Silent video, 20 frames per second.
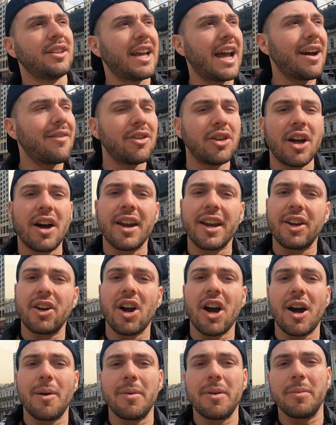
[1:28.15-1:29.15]
they have a lot in
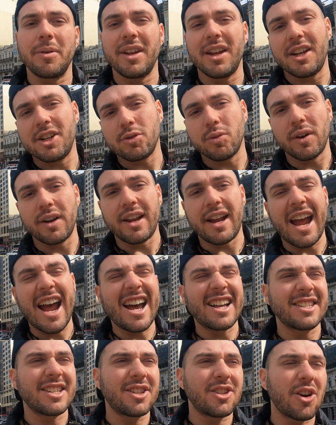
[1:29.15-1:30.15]
common, but each one
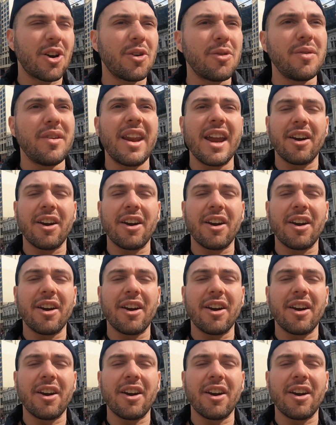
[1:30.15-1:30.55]
has its own